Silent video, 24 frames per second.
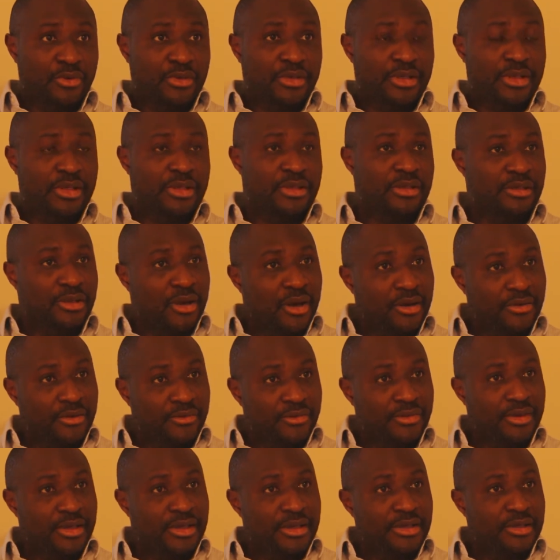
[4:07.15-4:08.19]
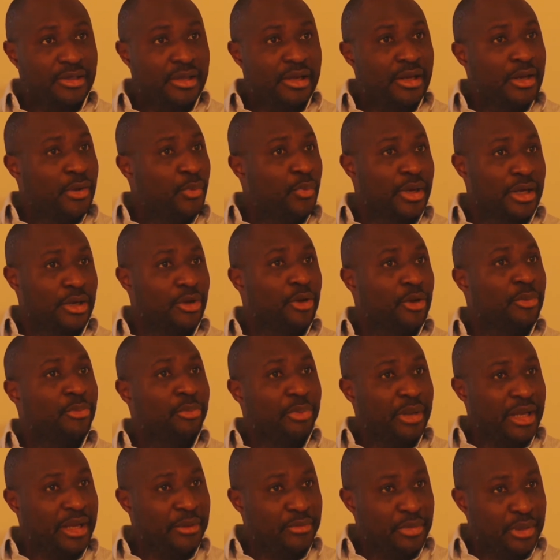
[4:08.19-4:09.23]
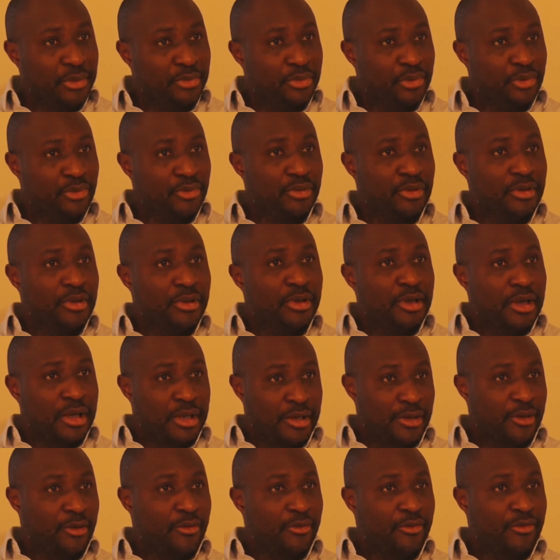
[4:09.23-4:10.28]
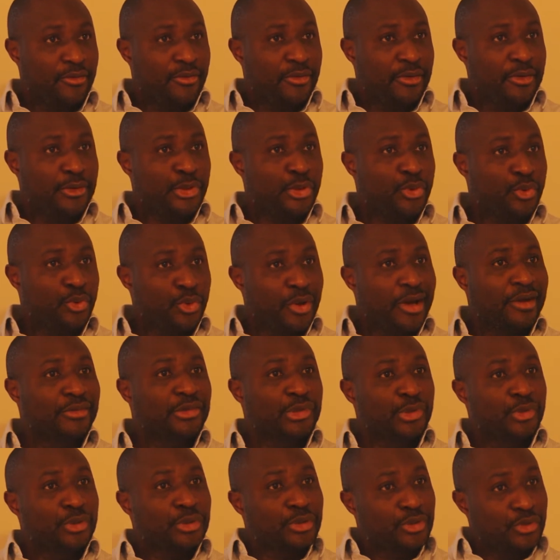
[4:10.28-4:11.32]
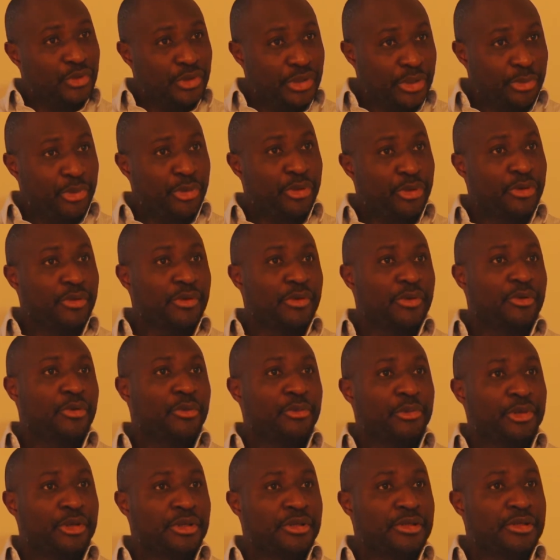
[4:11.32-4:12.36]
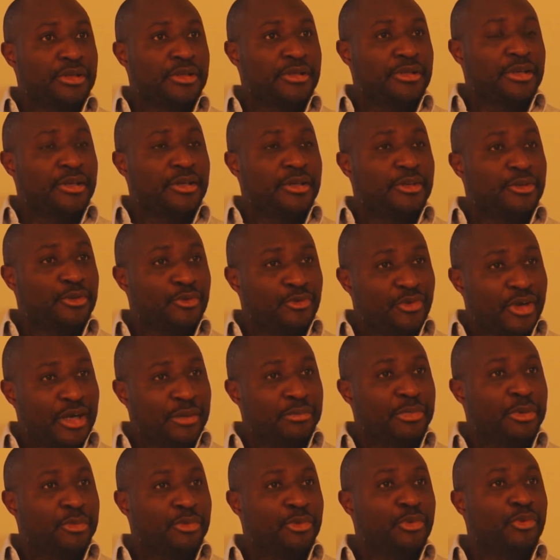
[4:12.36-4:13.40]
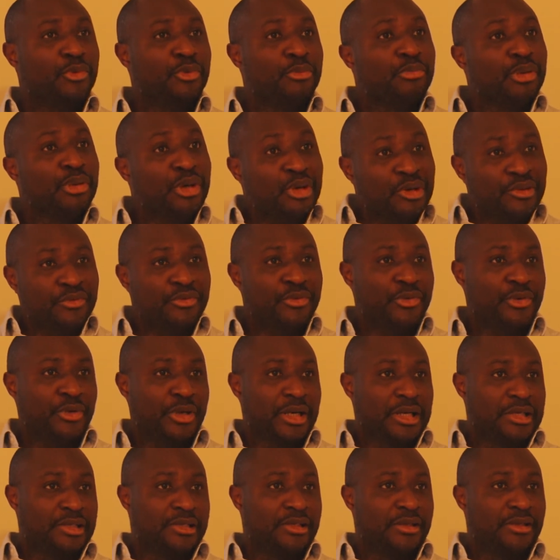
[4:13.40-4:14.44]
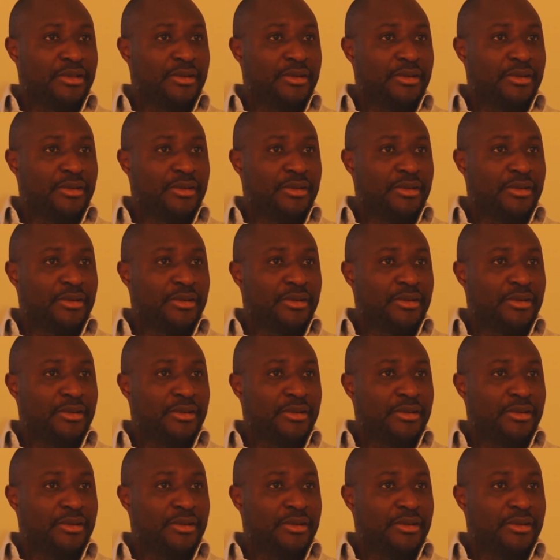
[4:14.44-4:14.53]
In the start phase, we cannot pay people enough, so you have to go into entrepreneurial communities to find people who burn for your idea.